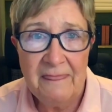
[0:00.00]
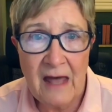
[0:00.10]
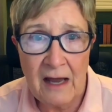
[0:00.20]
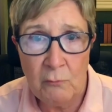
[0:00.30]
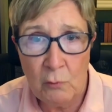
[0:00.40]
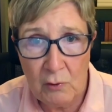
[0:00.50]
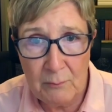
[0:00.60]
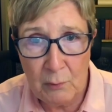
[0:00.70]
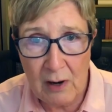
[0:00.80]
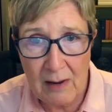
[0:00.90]

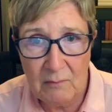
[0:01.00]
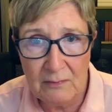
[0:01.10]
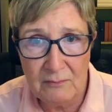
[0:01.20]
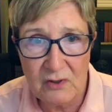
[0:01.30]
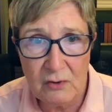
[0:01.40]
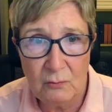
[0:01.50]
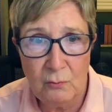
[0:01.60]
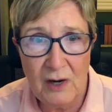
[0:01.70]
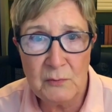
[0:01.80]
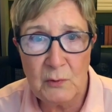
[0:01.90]
thyroid problems,
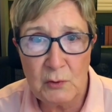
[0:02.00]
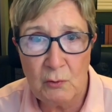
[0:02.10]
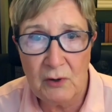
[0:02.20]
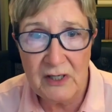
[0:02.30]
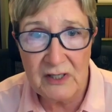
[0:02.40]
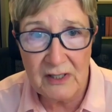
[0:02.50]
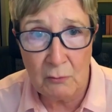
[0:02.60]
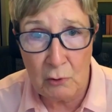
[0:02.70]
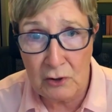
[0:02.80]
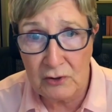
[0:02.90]
respiratory
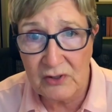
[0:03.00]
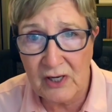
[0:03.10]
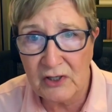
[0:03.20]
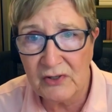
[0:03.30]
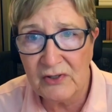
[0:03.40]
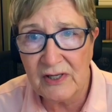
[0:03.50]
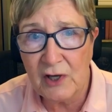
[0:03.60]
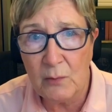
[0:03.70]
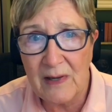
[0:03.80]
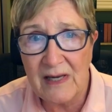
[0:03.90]
disorders such as
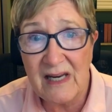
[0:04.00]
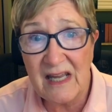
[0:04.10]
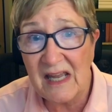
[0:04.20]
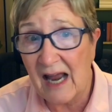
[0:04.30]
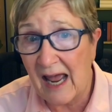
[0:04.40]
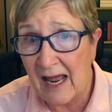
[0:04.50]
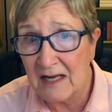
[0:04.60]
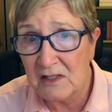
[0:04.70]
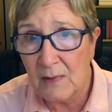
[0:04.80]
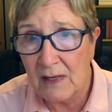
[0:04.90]
COPD and
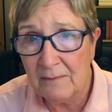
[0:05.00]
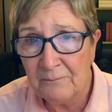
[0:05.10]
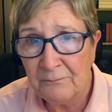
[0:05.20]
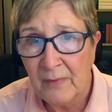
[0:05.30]
asthma,